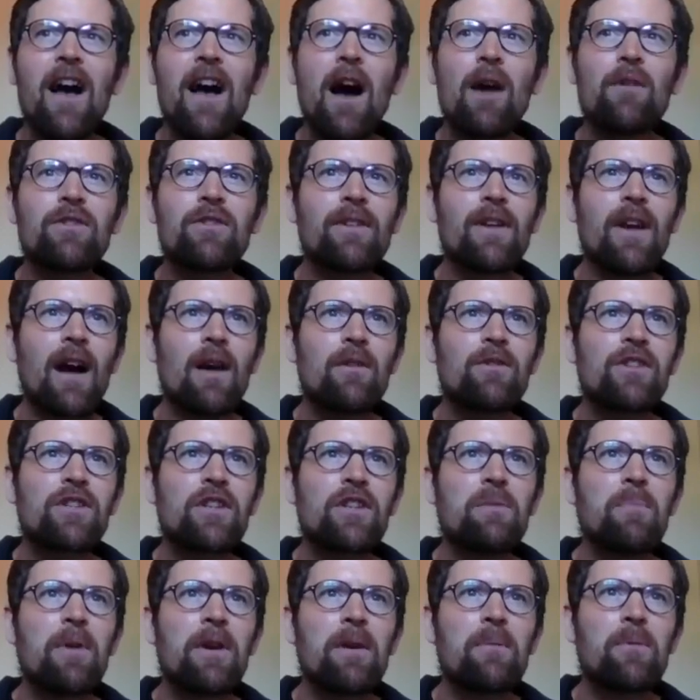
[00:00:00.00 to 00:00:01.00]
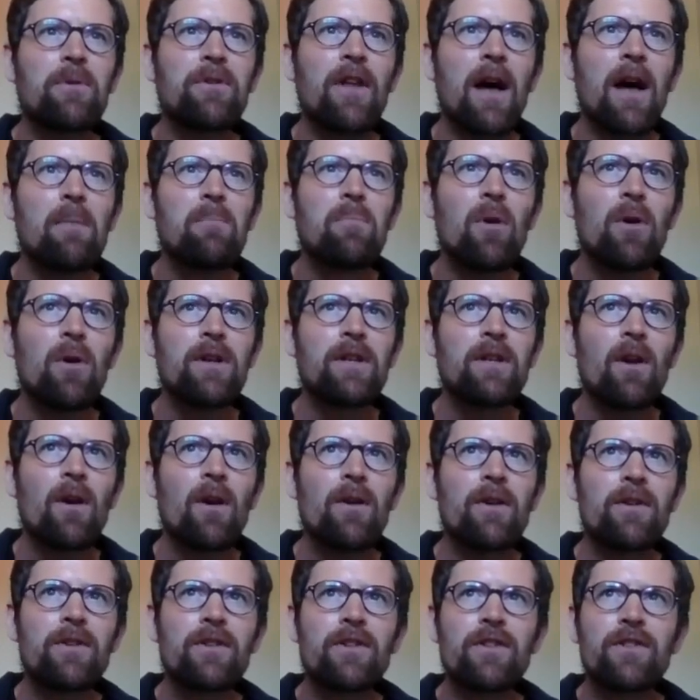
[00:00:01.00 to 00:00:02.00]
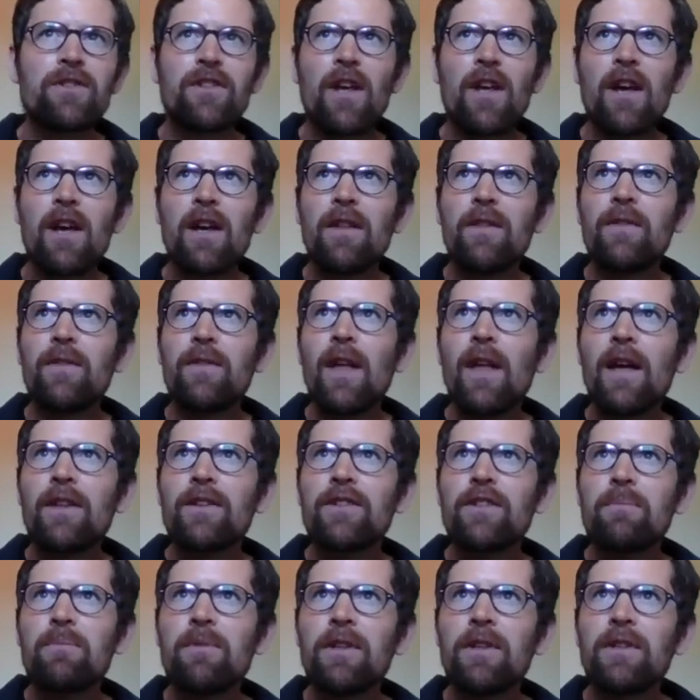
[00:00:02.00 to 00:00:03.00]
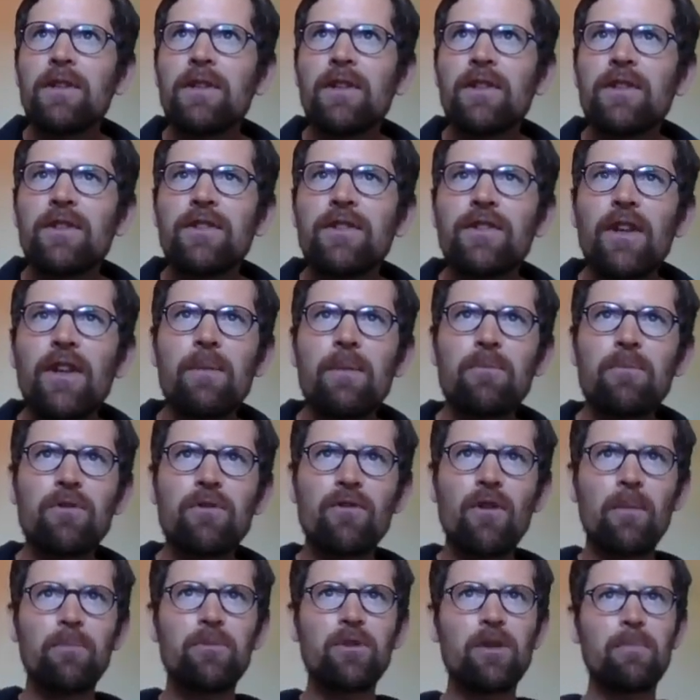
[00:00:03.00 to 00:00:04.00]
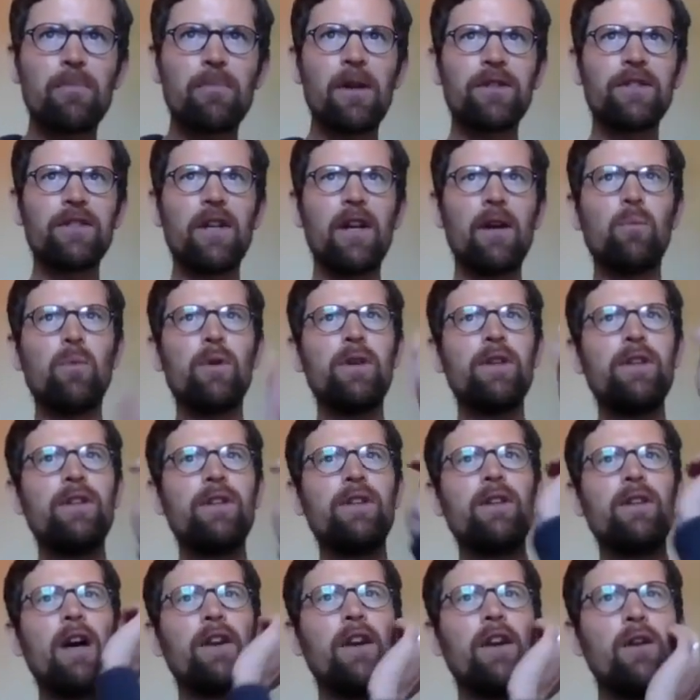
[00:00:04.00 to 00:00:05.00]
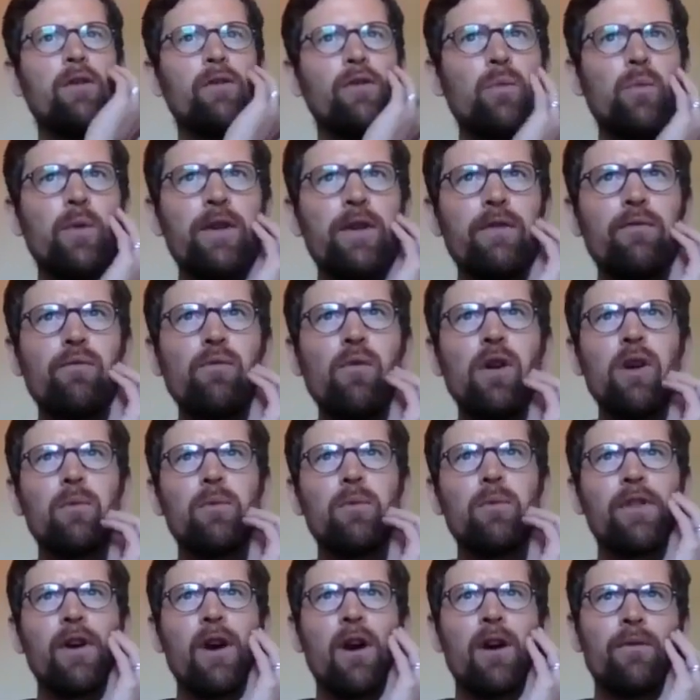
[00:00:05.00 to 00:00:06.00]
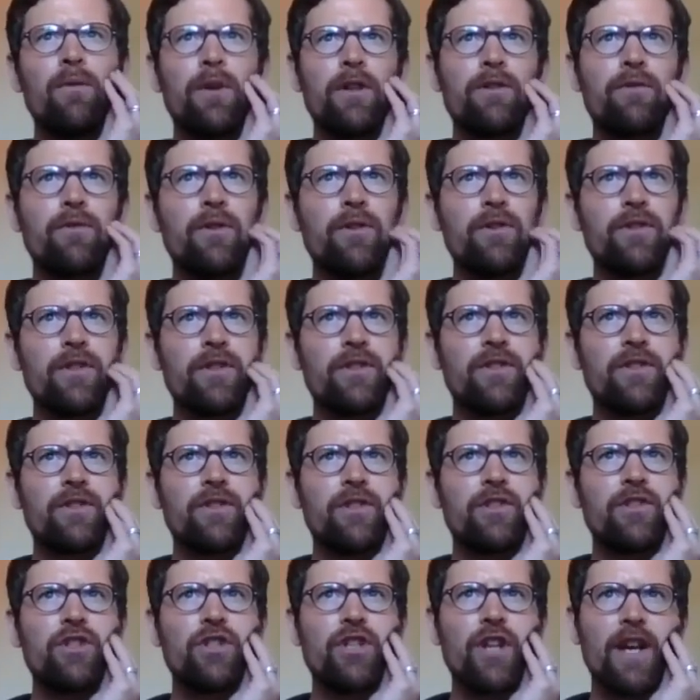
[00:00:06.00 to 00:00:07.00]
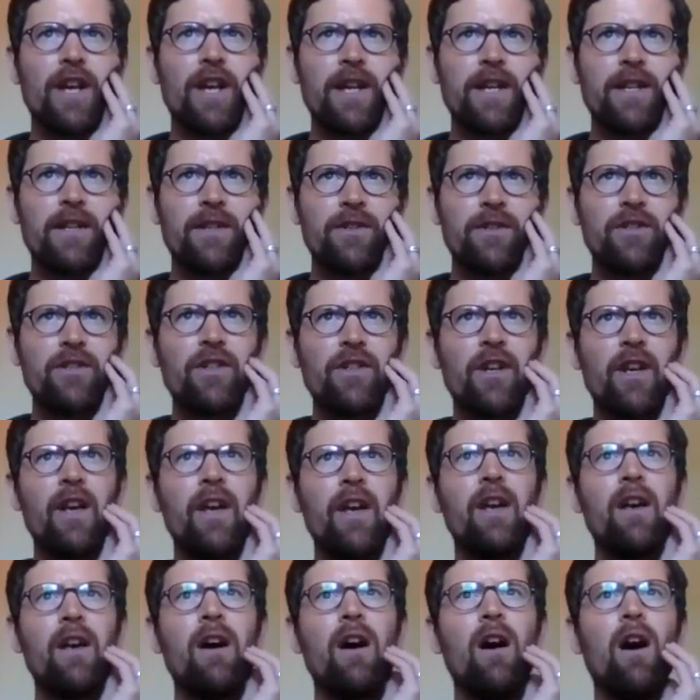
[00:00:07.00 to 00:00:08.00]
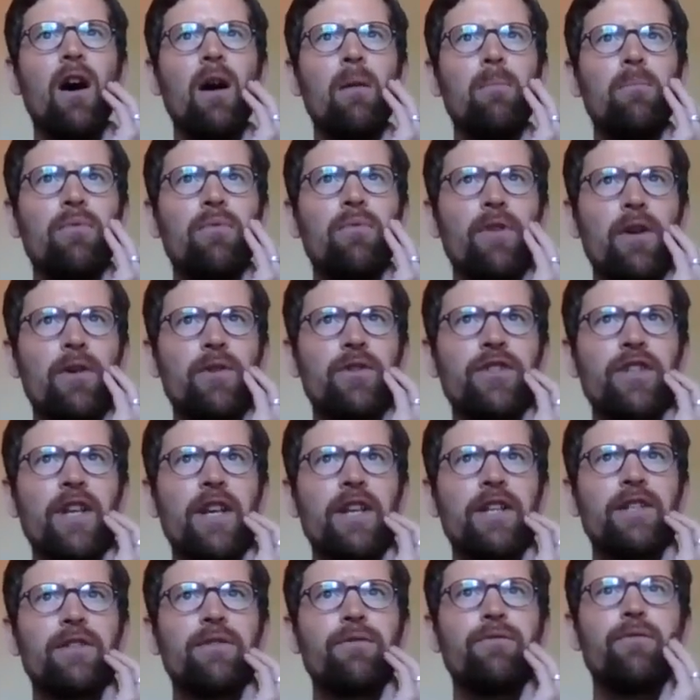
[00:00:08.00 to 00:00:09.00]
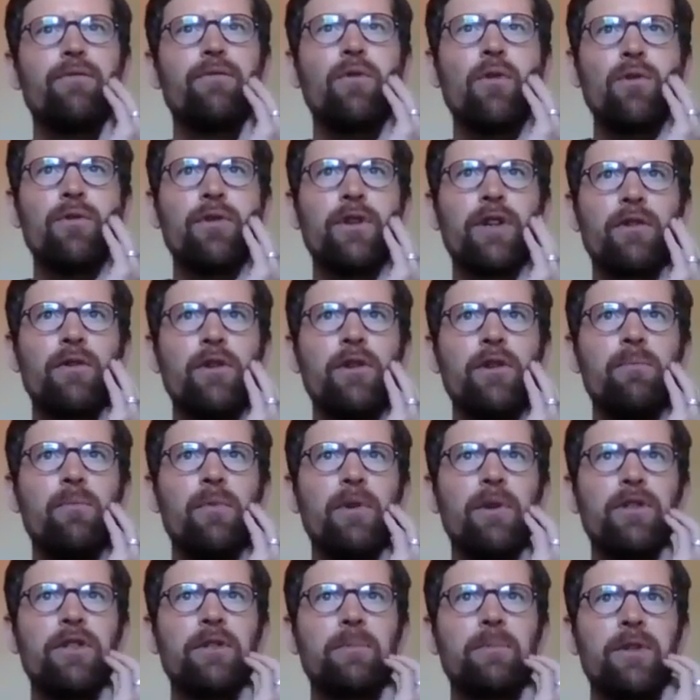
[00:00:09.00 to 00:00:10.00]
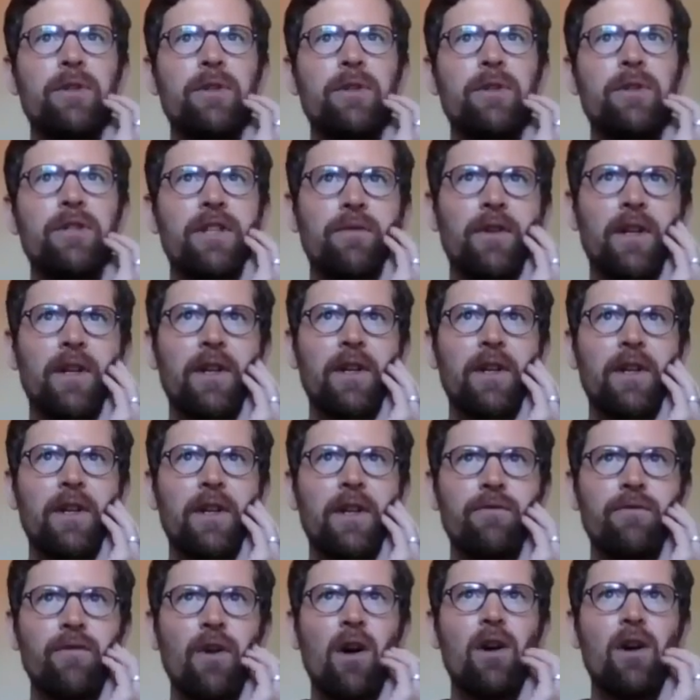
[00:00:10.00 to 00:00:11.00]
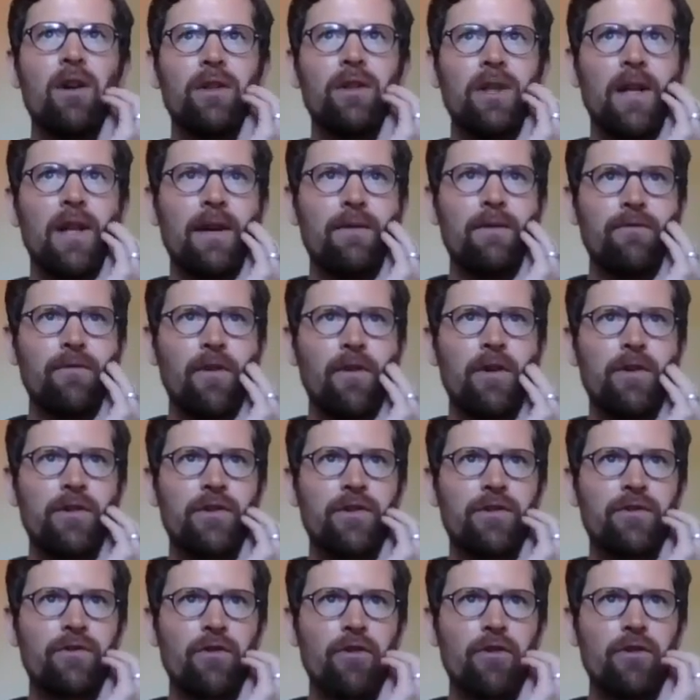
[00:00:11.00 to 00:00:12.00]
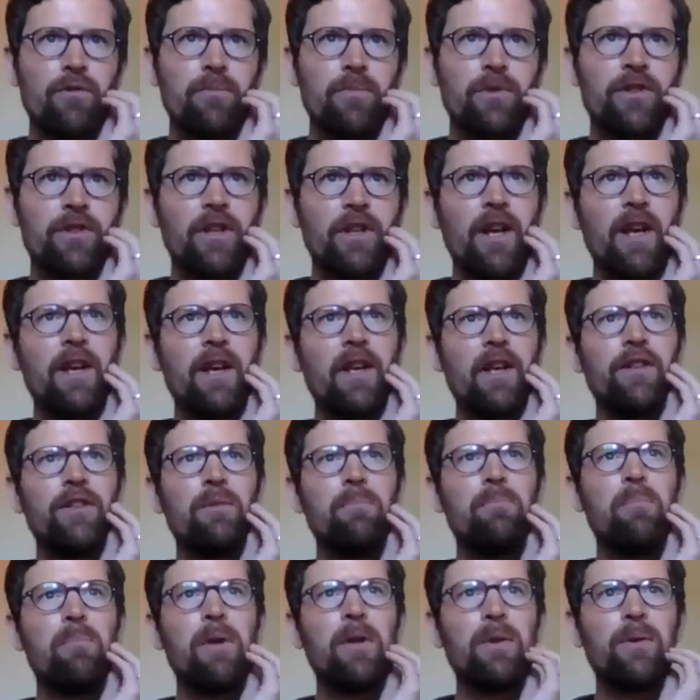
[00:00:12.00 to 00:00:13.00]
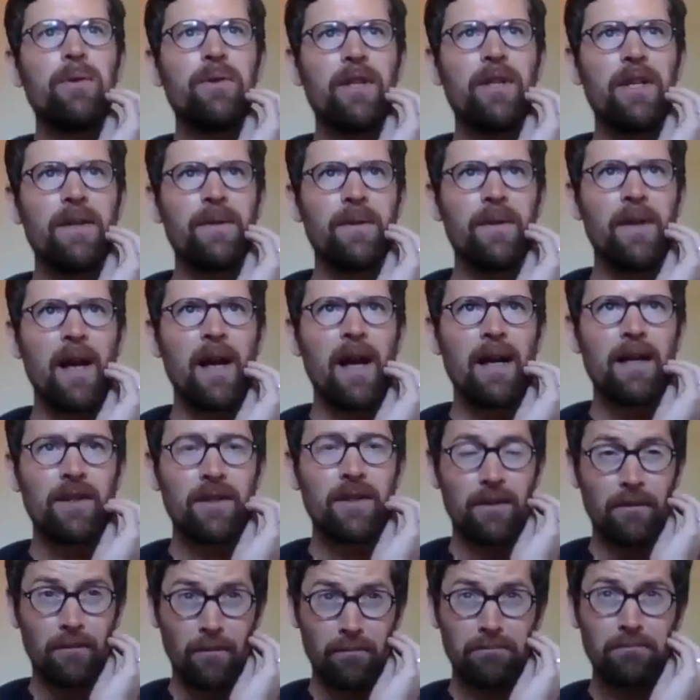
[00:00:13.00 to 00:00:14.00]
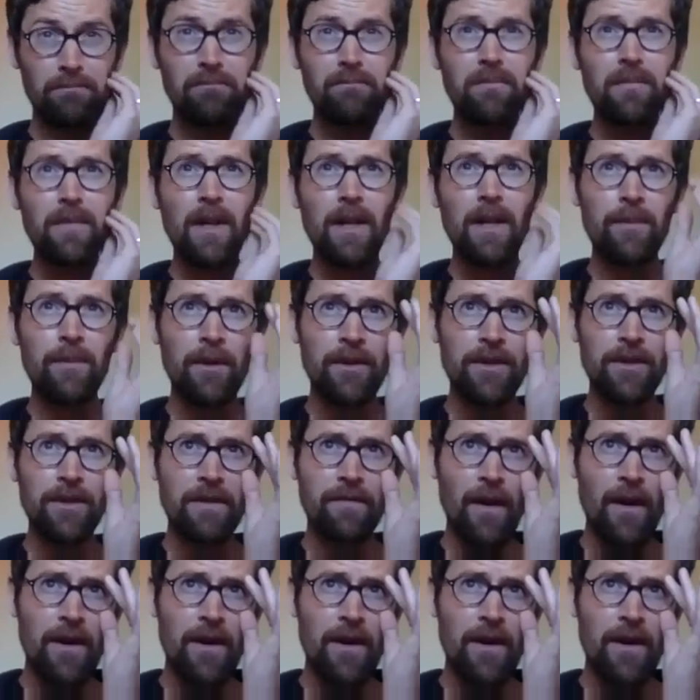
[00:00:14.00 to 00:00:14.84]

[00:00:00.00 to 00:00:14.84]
I was just going to pick up on that point, Lauren, because that's something that's cropped up, hasn't it? And I know that we work with our recruiters to change our process for recruitment, specifically for online focus groups, to build in that, I suppose, the